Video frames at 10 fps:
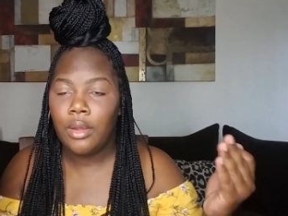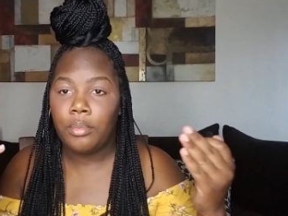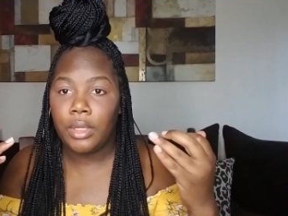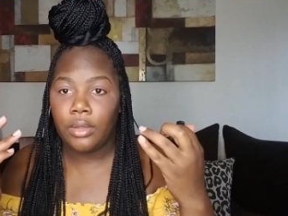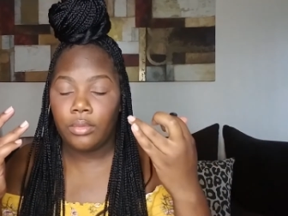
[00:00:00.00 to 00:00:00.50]

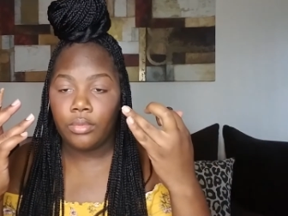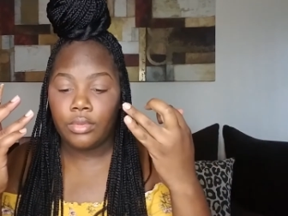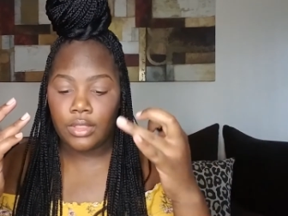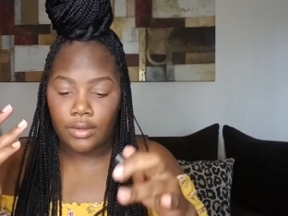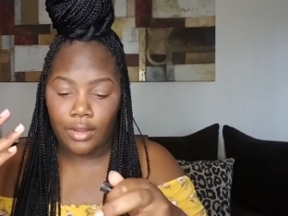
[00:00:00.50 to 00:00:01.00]
But
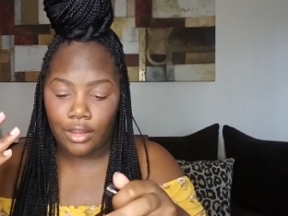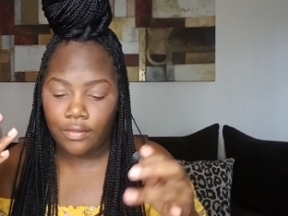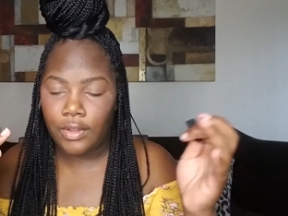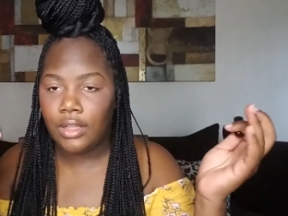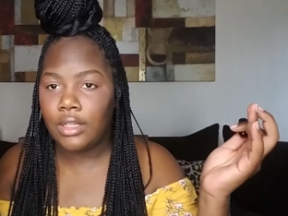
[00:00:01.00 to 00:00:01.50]
the
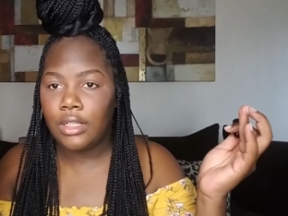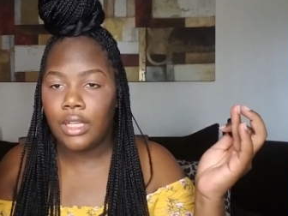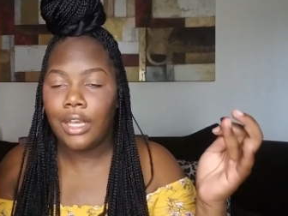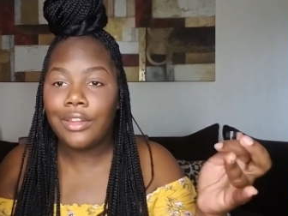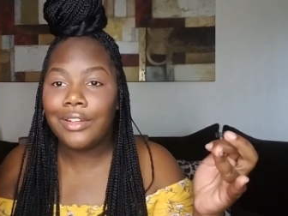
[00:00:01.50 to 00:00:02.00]

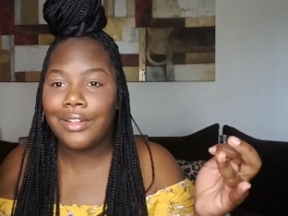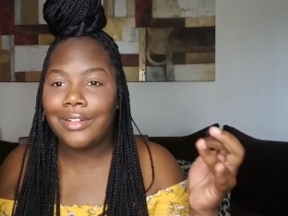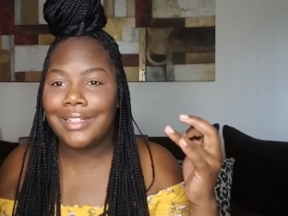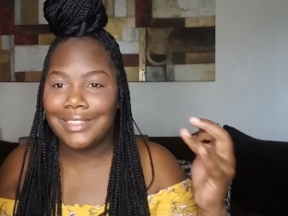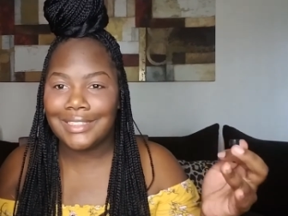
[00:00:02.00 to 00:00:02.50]

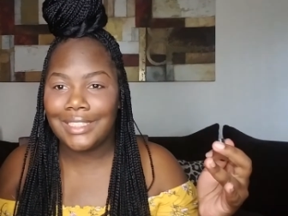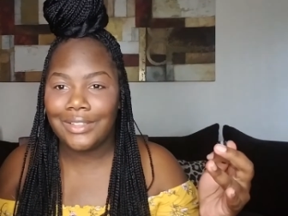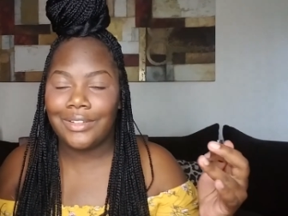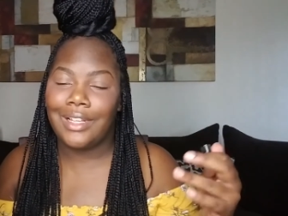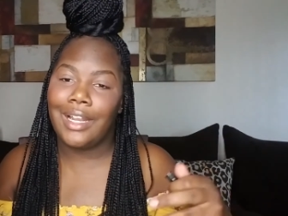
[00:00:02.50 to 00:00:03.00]
other
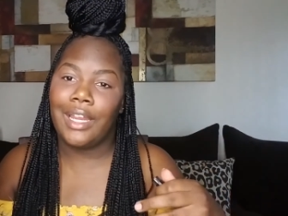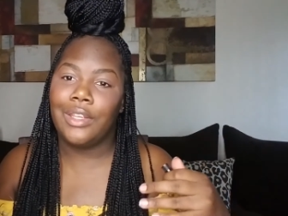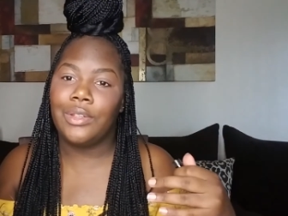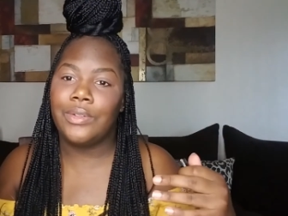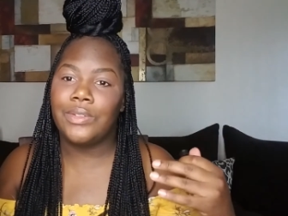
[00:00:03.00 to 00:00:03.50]
concealer that I
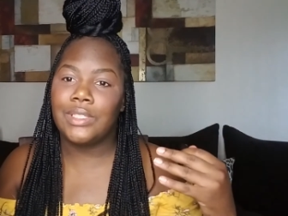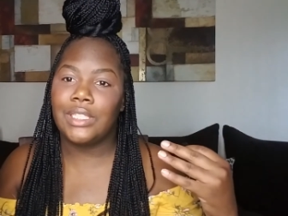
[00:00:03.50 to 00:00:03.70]
use